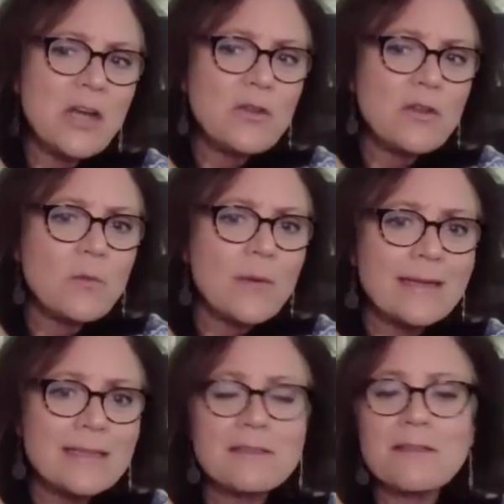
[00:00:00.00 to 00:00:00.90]
you can
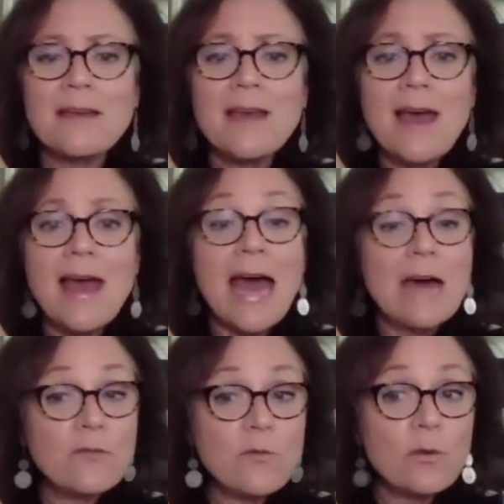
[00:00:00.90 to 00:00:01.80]
wait until a
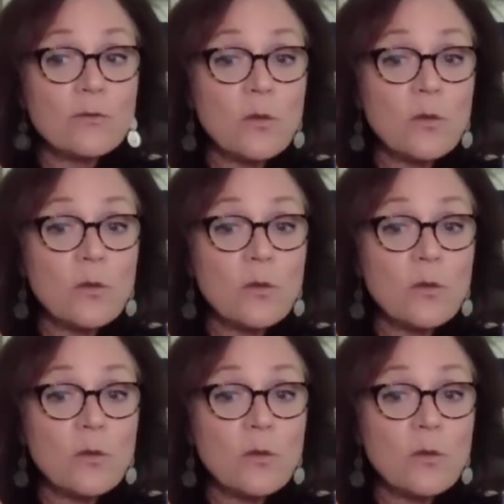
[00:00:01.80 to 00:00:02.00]
half of a roll